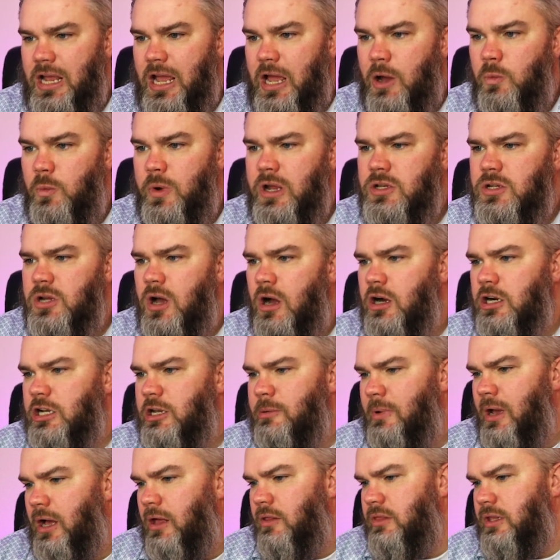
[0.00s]
And we talked
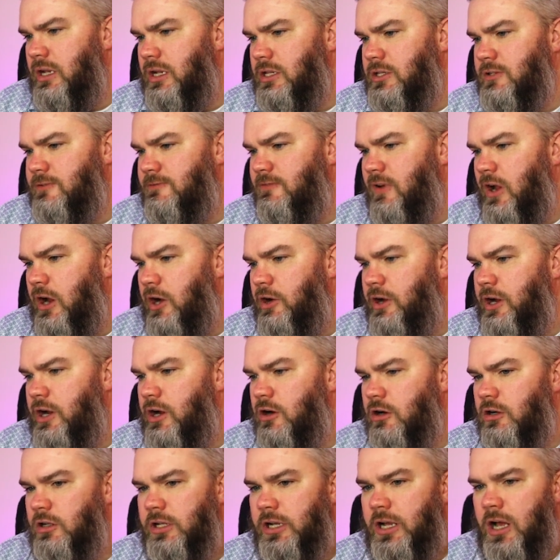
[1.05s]
about these very
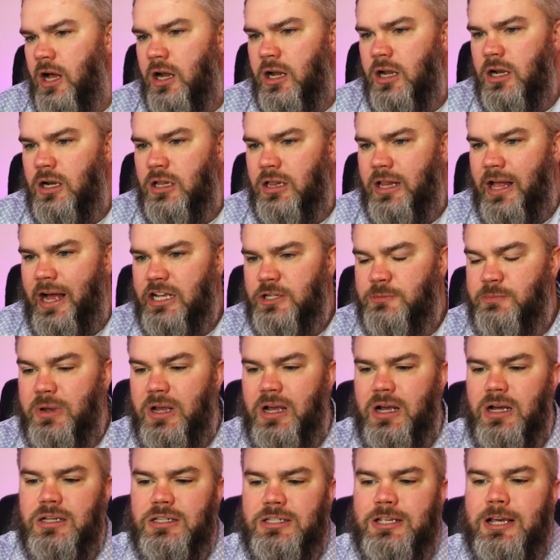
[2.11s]
early on in class
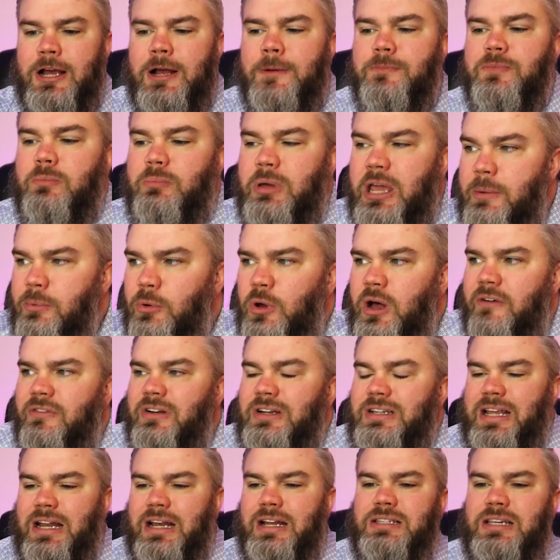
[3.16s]
because people have a
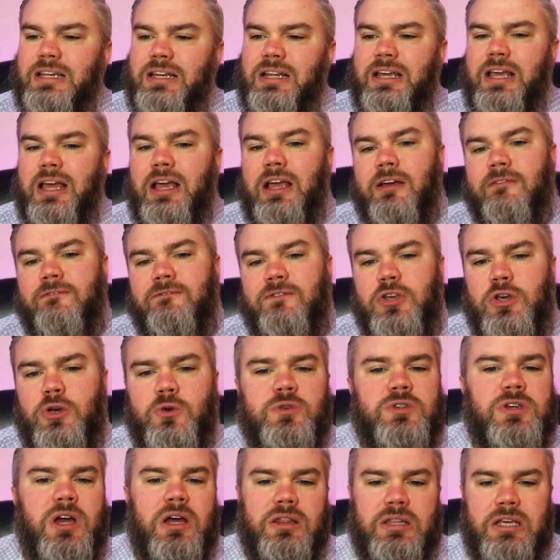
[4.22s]
tendency to get
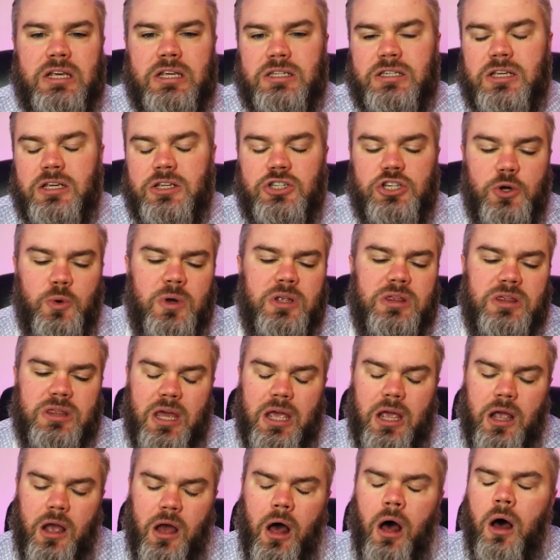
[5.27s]
confused on these because you would
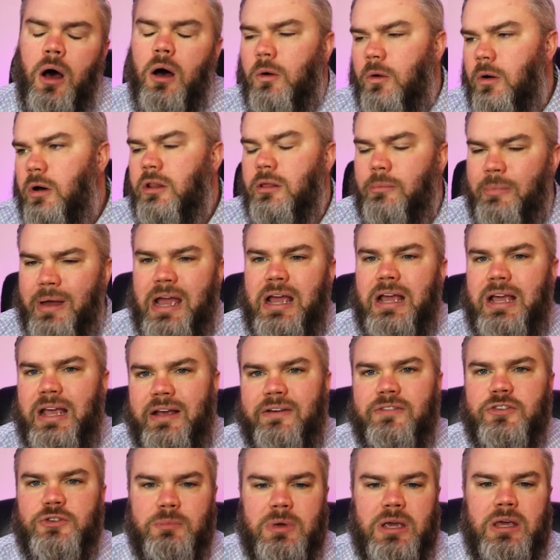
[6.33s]
think, oh, well, the bank
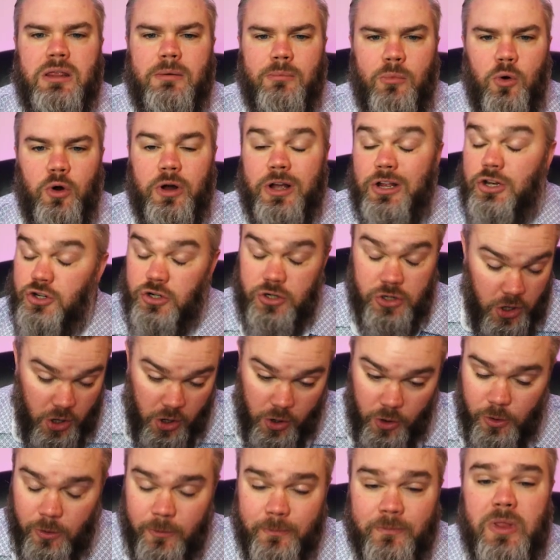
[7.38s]
gives me the mortgage.
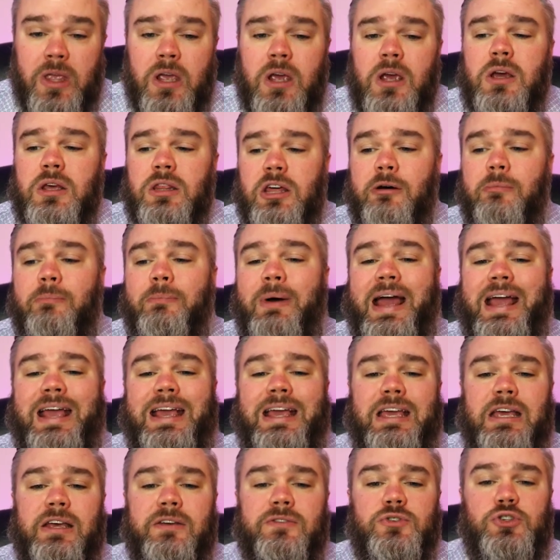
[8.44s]
No, the bank
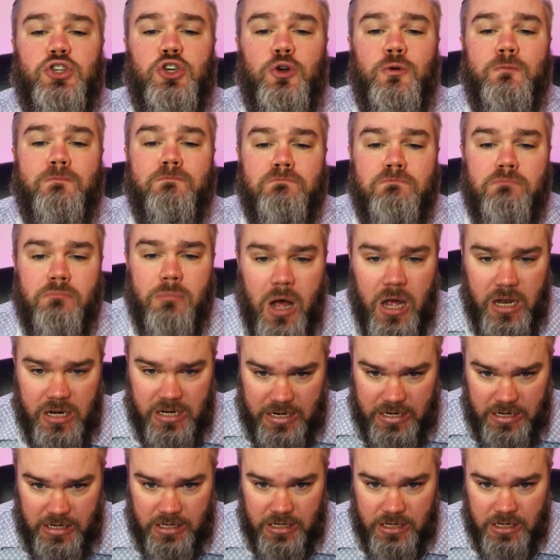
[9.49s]
gives you
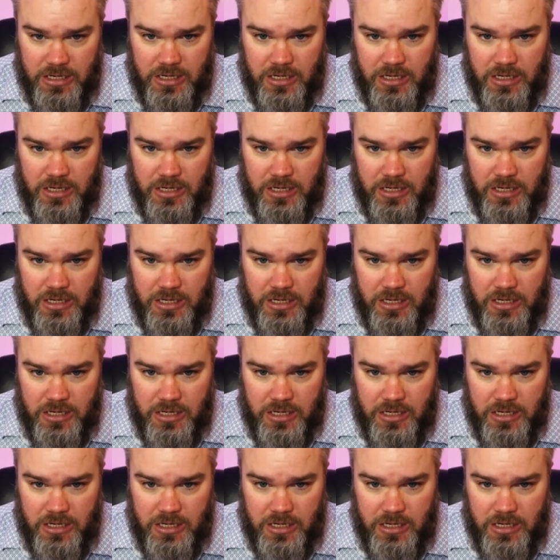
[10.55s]
money.